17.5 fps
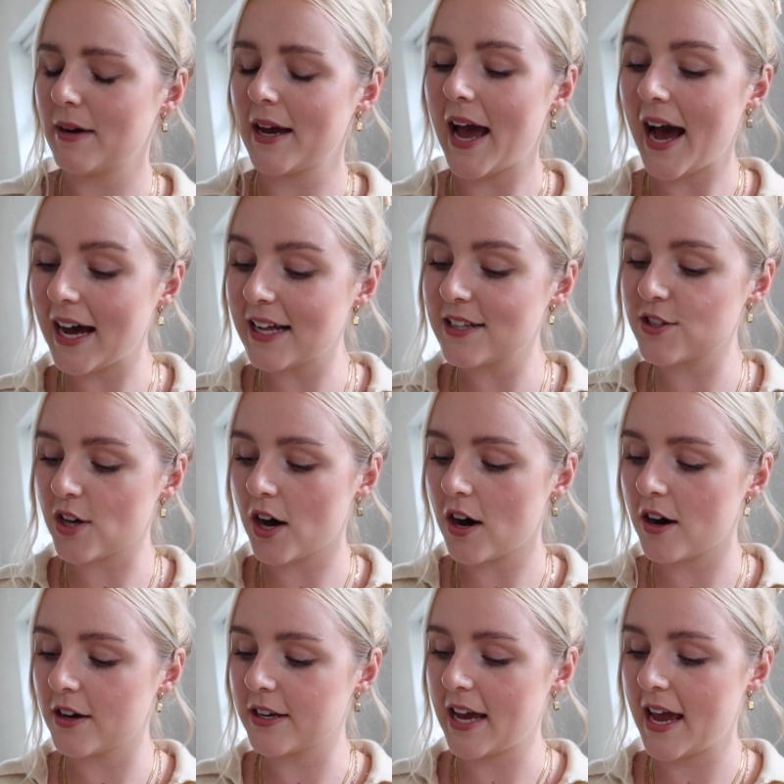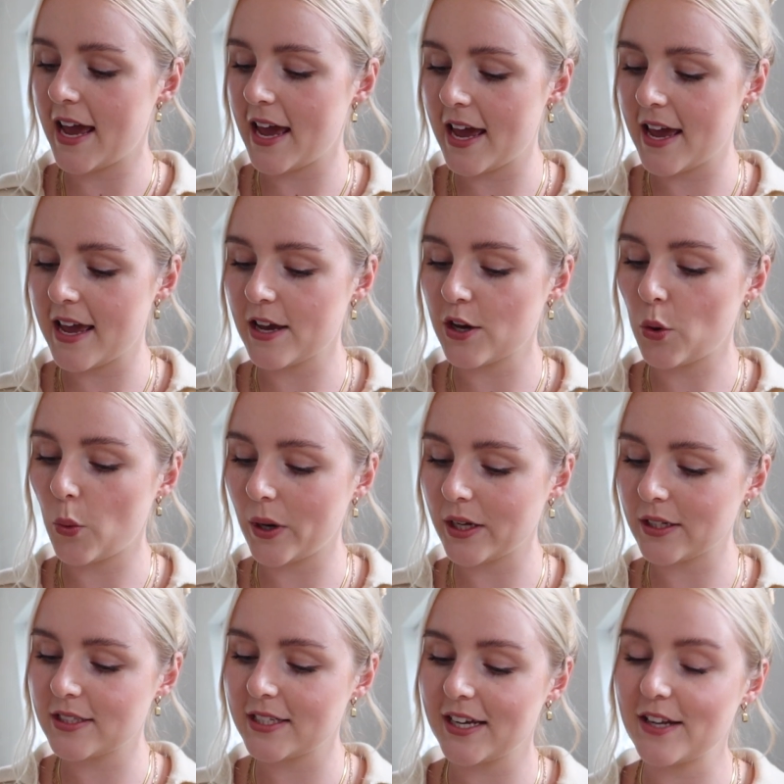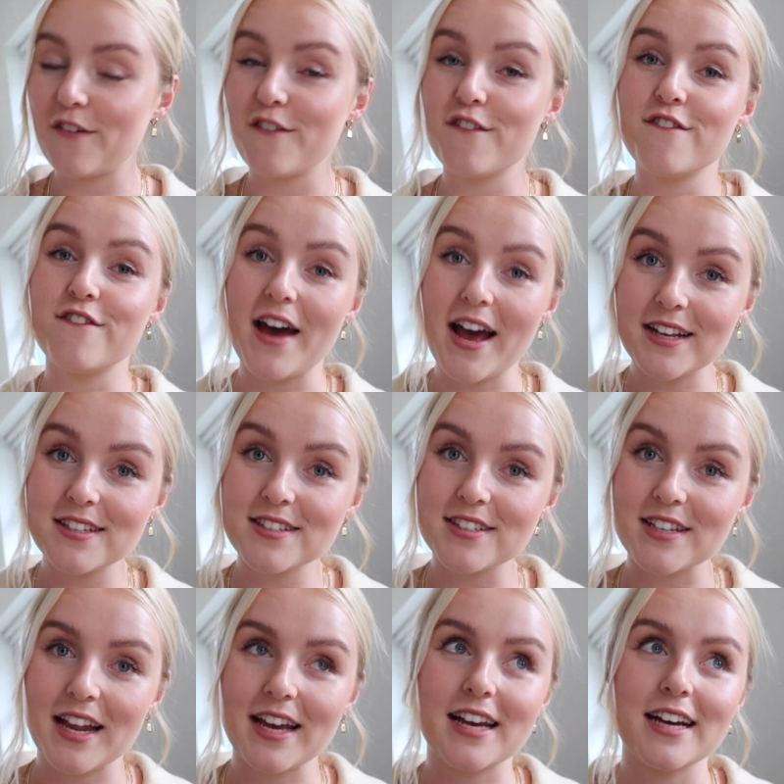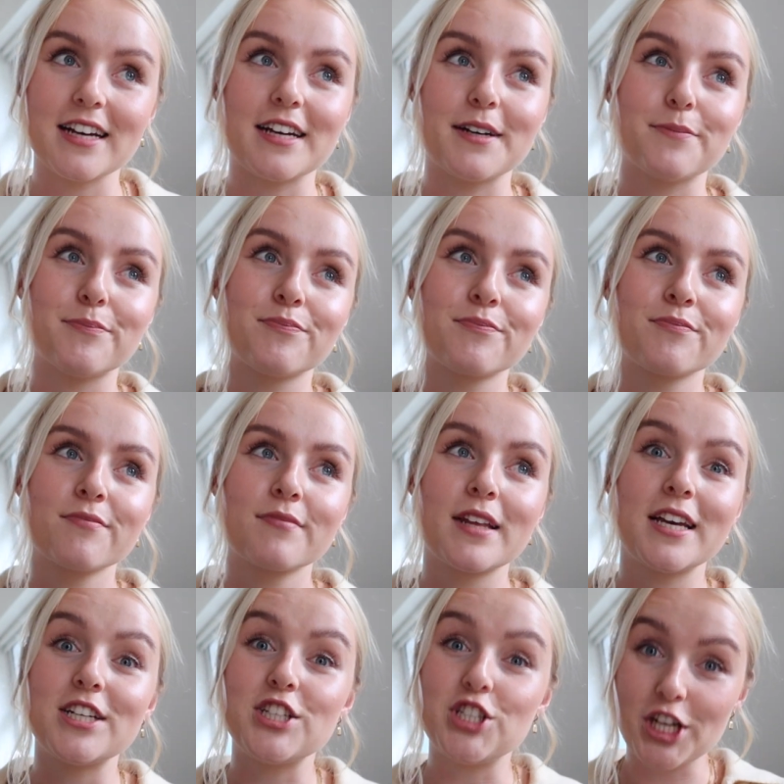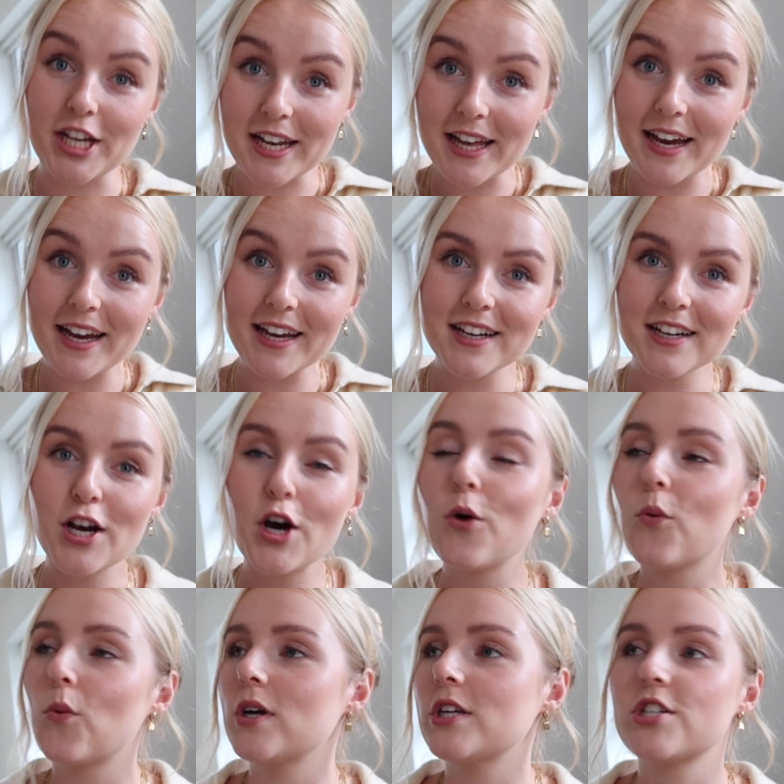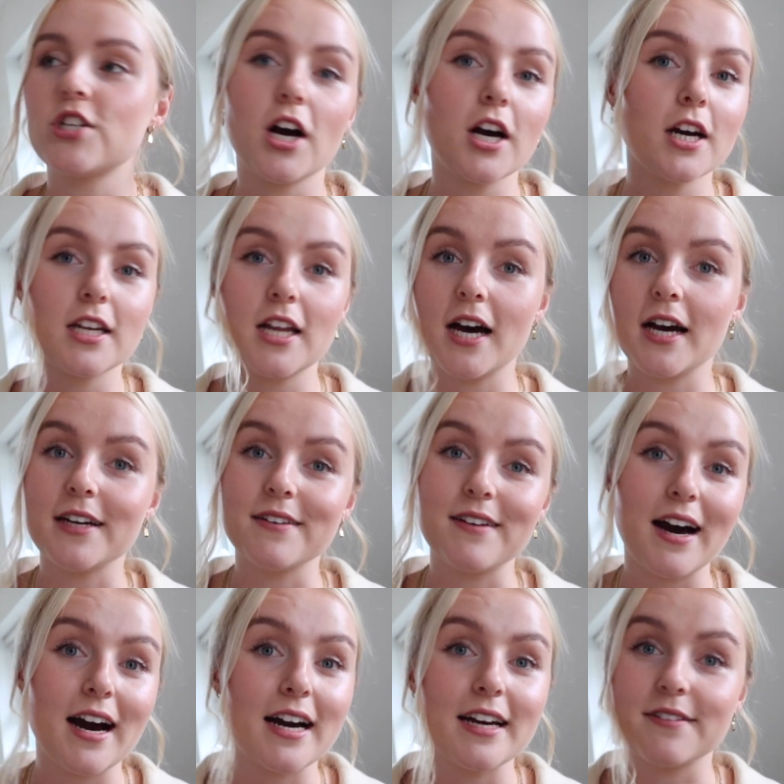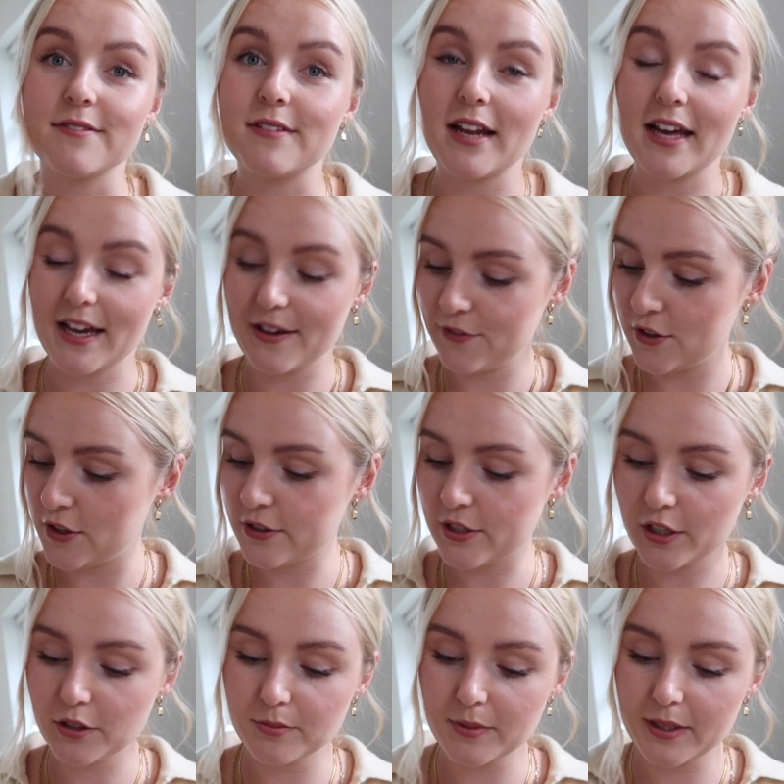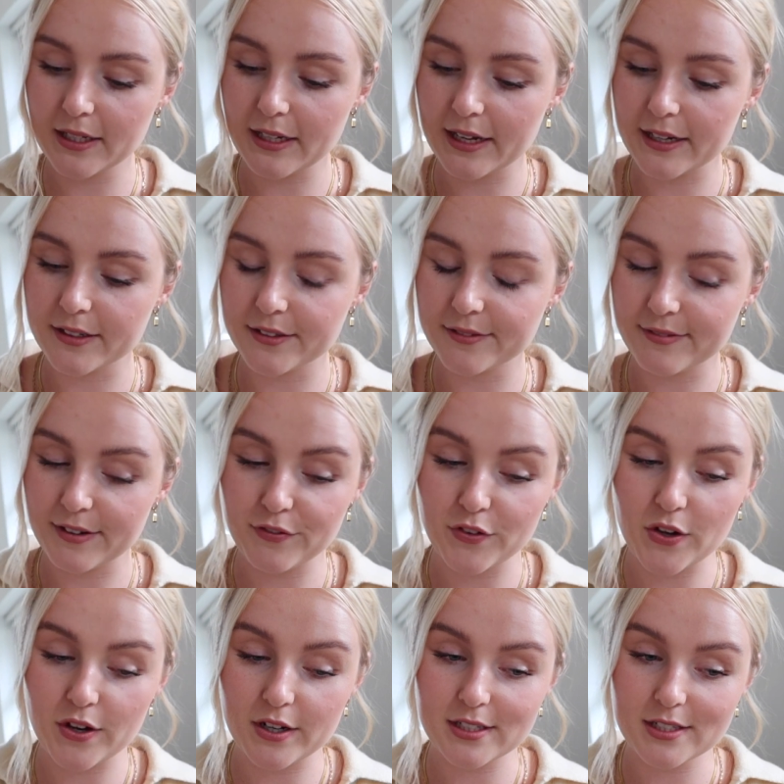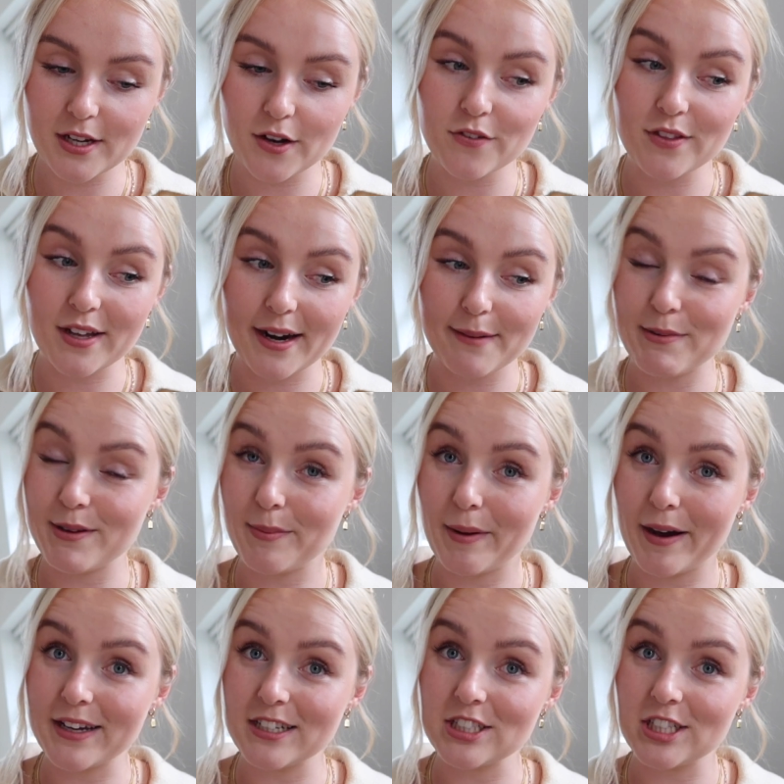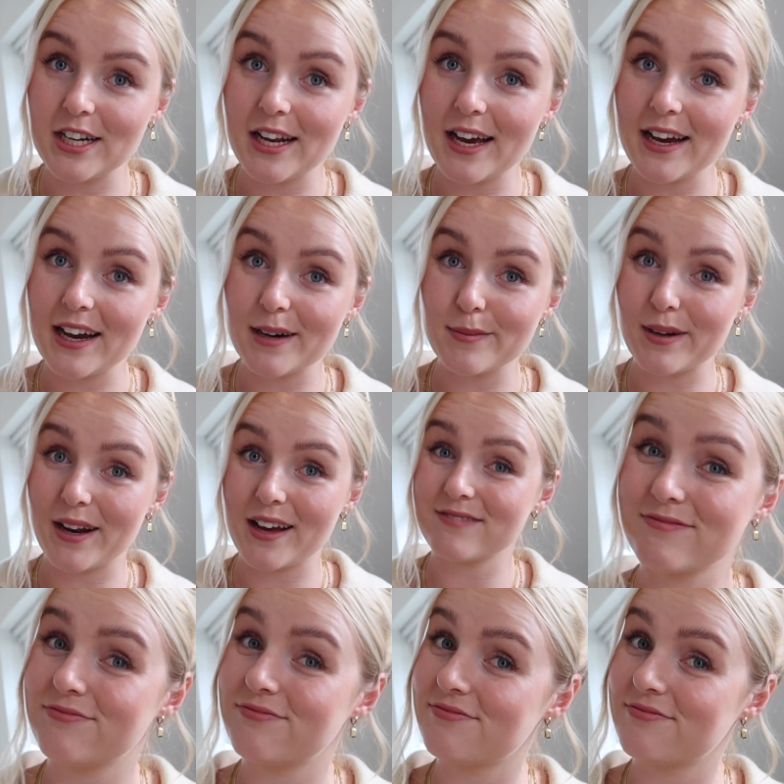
hands on a quilted vest, like a gilet, which, not gonna lie, if you told me like a few years ago that I'd be buying a gilet, I'd be like,